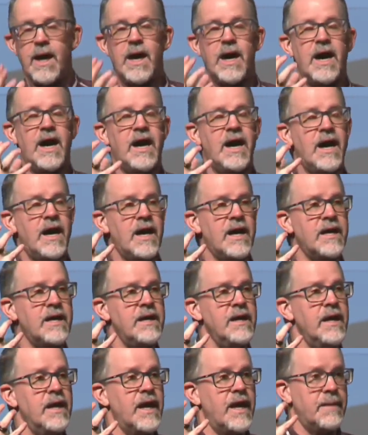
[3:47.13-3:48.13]

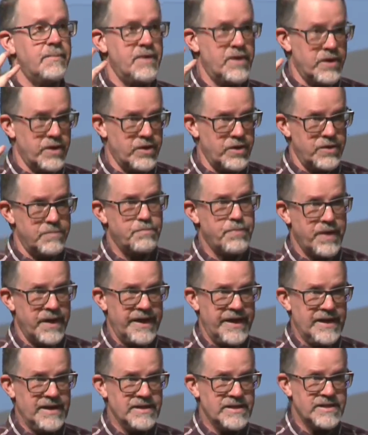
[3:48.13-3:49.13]
I am in a good
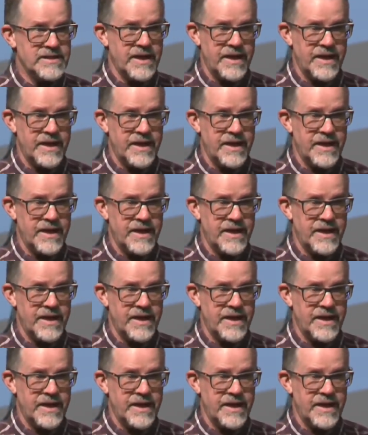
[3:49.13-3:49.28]
place.